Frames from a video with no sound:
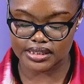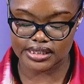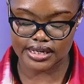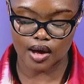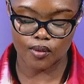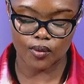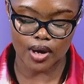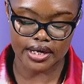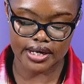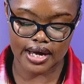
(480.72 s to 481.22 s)
And I
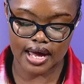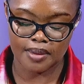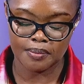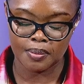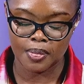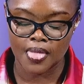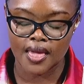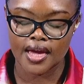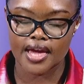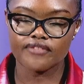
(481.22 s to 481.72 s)
wonder
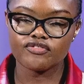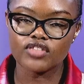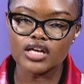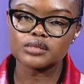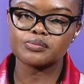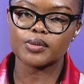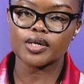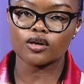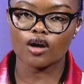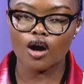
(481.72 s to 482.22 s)
if
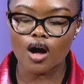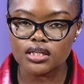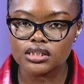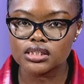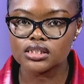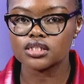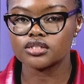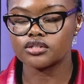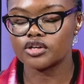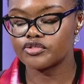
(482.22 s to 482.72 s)
there's been
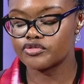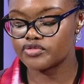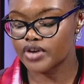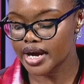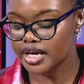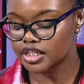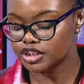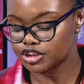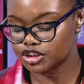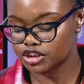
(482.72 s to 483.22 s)

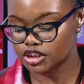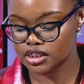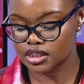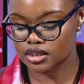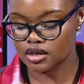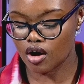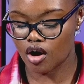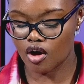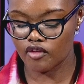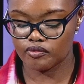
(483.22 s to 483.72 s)

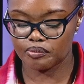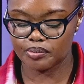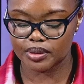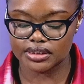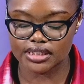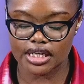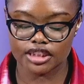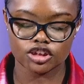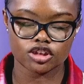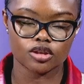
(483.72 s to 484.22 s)
consideration of
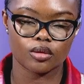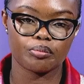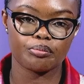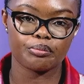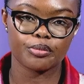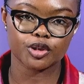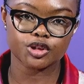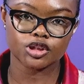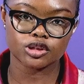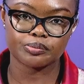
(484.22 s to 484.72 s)
potential
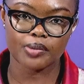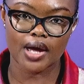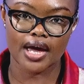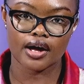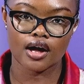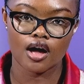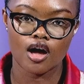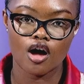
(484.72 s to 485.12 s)
pushback